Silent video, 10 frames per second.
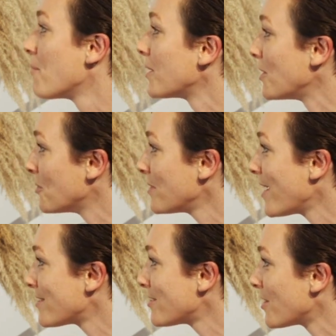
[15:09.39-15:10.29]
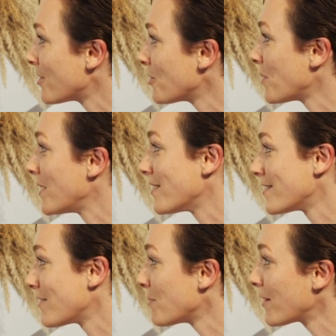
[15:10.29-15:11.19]
but he only has a stutter when he doesn't
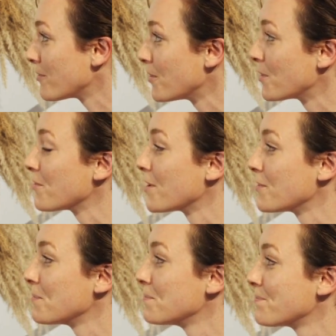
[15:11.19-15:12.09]
have a microphone in front of him.